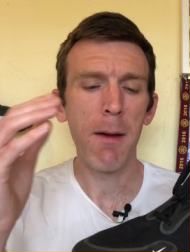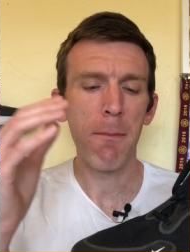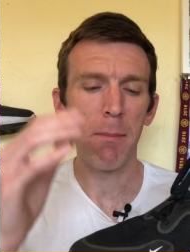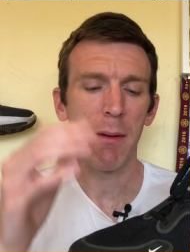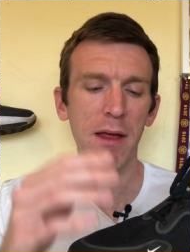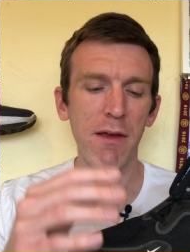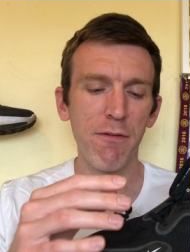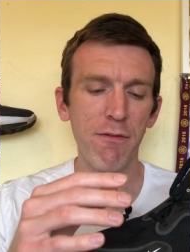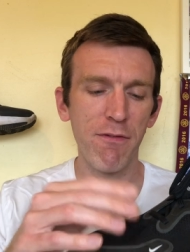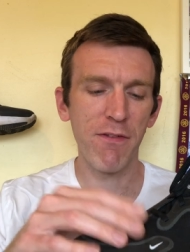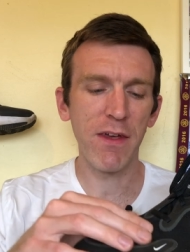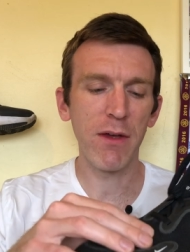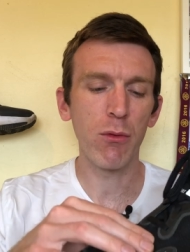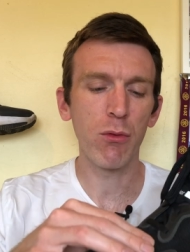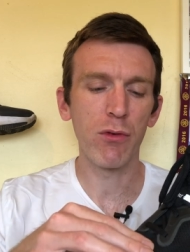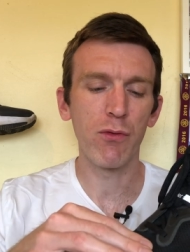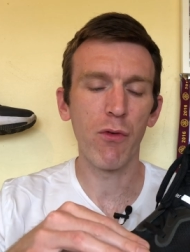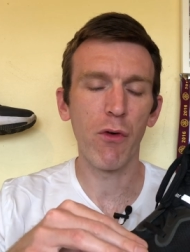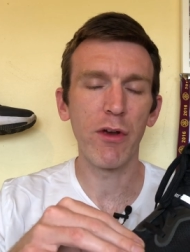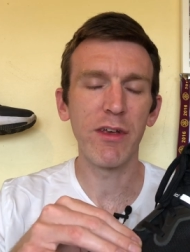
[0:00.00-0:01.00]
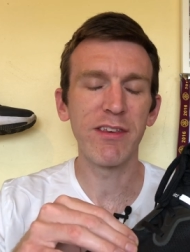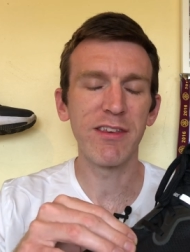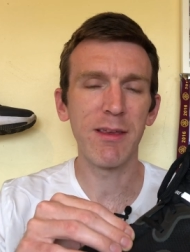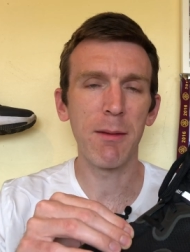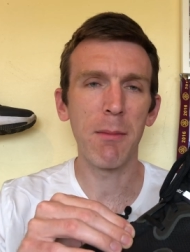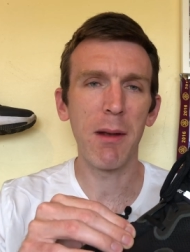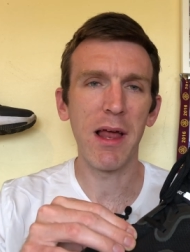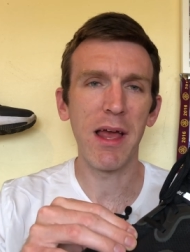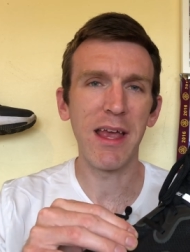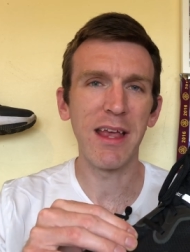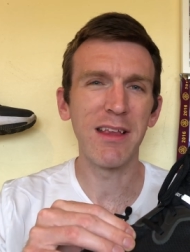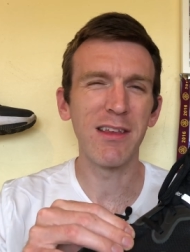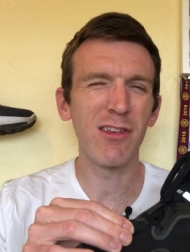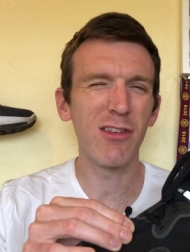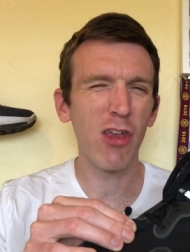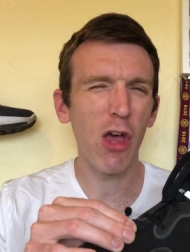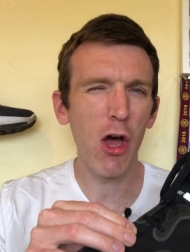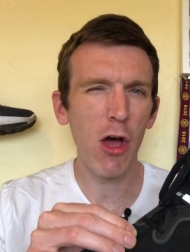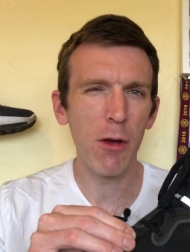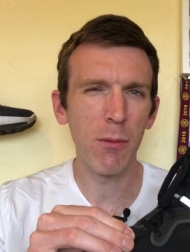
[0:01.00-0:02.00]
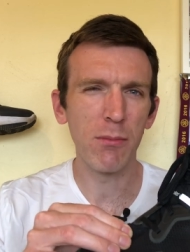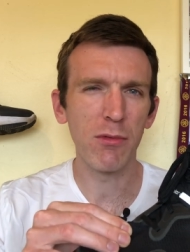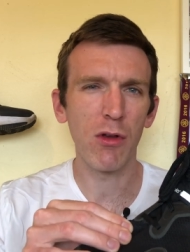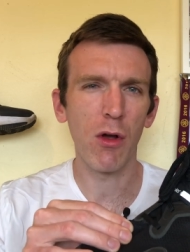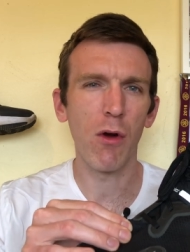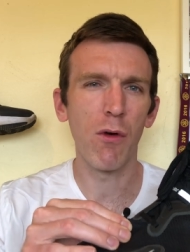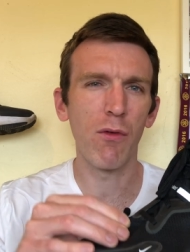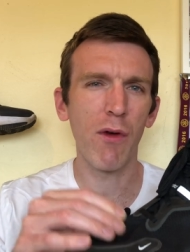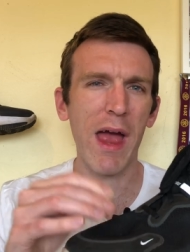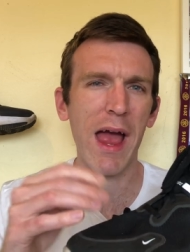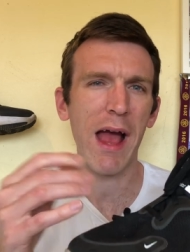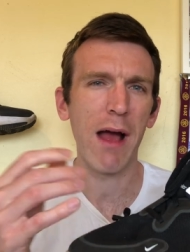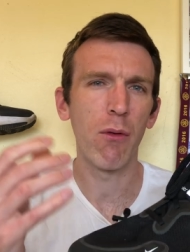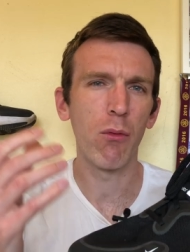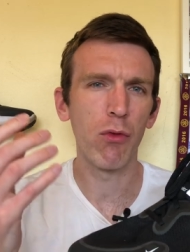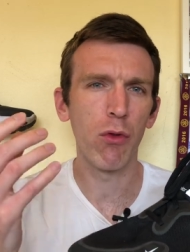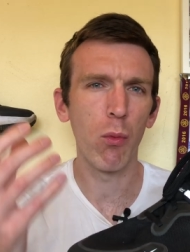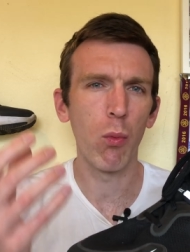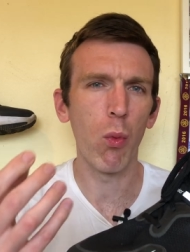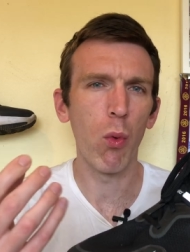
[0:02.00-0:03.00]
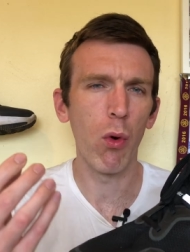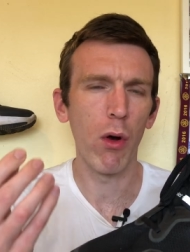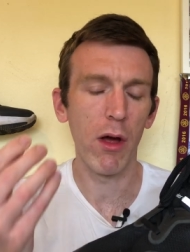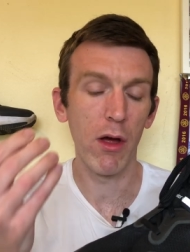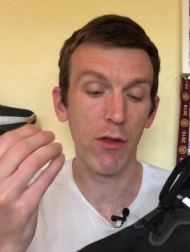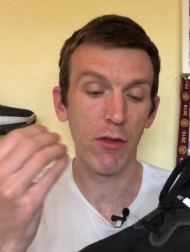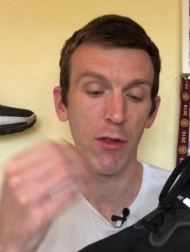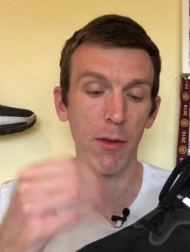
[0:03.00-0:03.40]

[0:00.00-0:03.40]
but it feels very similar in terms of how the water,